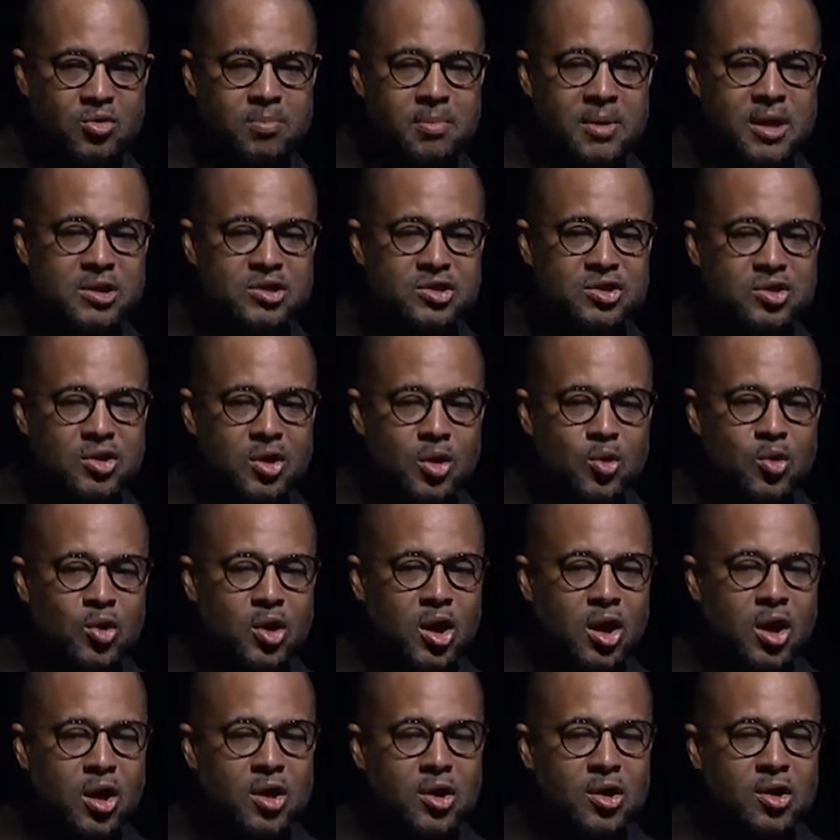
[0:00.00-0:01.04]
must no
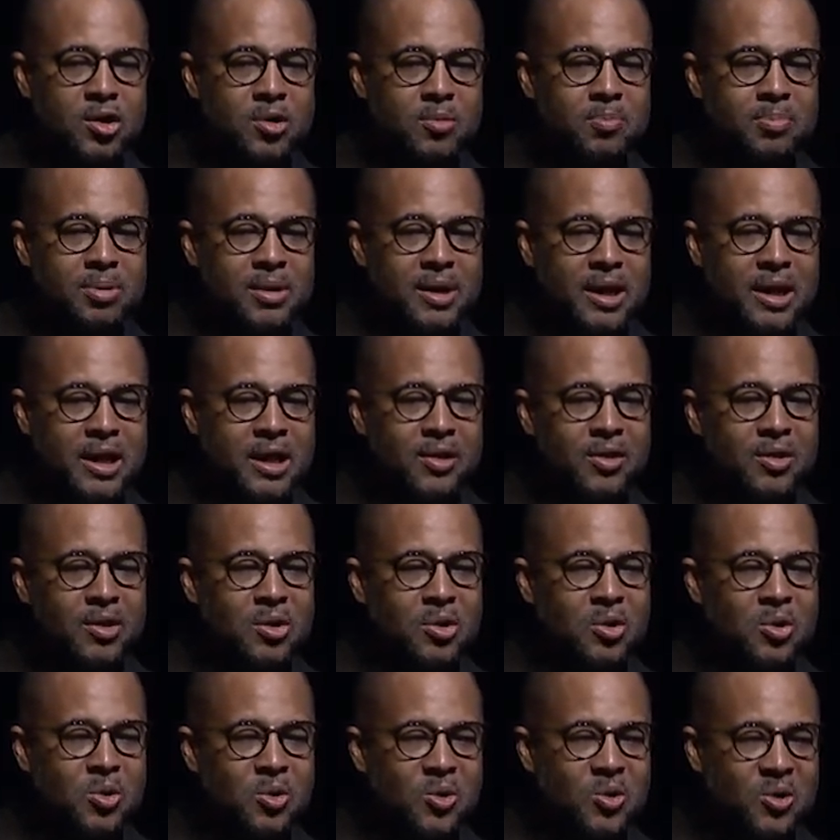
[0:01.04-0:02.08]
longer play the
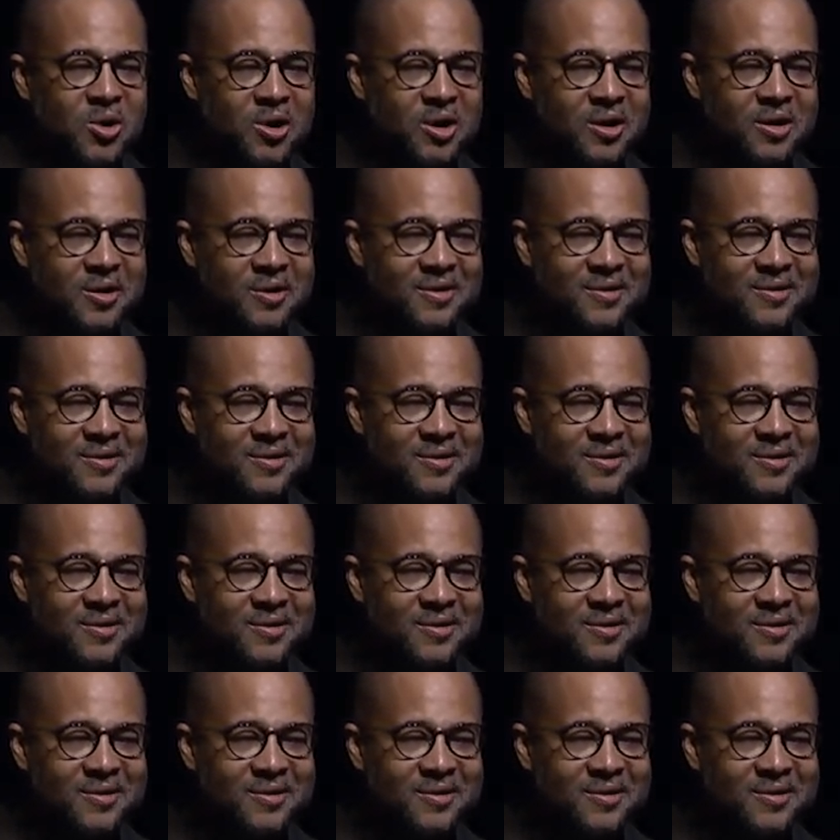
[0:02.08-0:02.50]
whore.